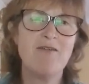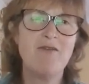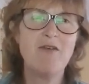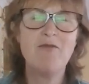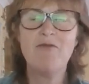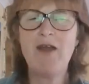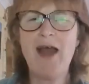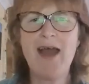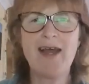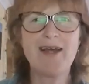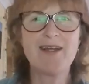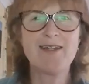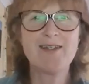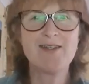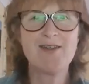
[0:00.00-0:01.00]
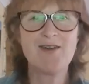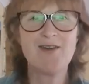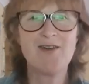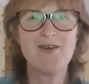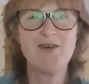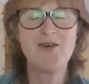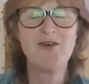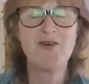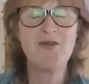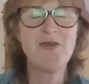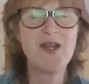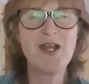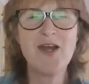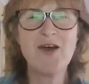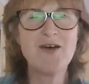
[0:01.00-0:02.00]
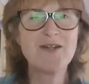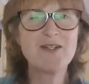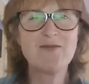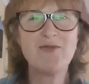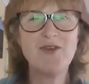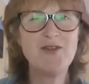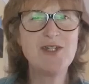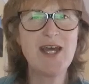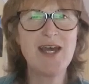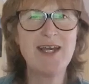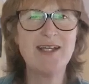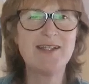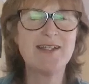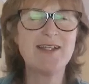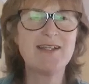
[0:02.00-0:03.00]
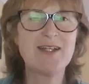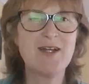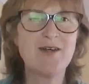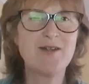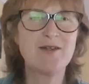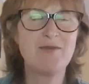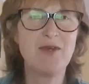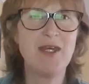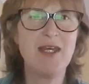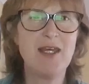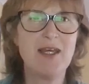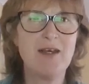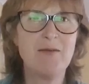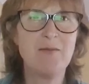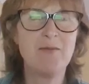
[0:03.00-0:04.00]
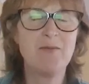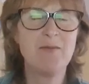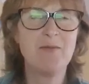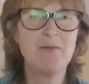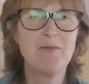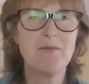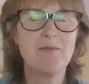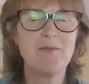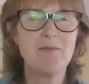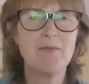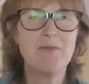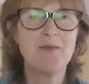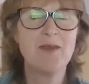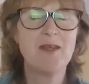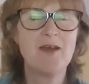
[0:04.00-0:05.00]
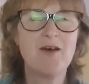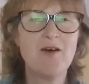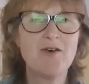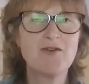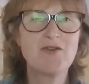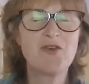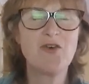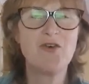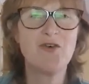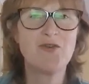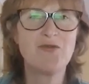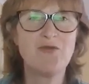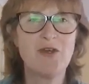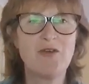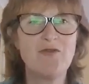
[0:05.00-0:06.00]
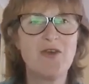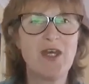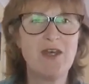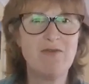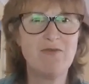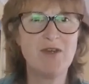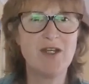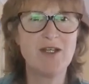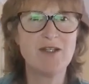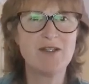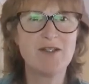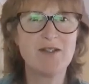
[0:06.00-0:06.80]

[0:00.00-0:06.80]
reflect on the last few days this last week. Ask God for forgiveness.